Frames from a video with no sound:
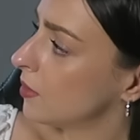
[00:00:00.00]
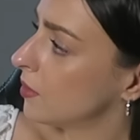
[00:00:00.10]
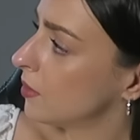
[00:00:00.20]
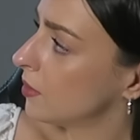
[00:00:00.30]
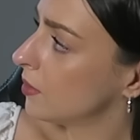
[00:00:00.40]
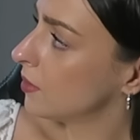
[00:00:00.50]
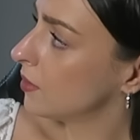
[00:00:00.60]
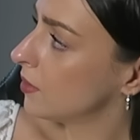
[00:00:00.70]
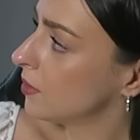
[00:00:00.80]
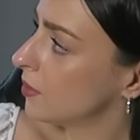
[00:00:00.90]

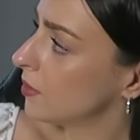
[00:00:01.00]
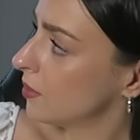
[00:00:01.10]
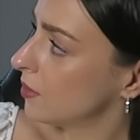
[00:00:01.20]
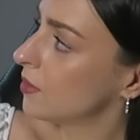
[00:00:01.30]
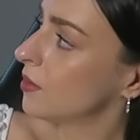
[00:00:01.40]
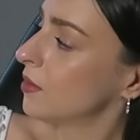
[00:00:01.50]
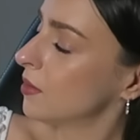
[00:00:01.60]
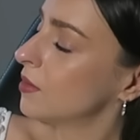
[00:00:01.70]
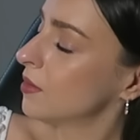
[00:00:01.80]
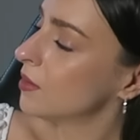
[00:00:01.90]

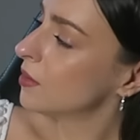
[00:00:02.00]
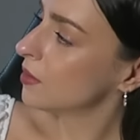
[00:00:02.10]
[no speech]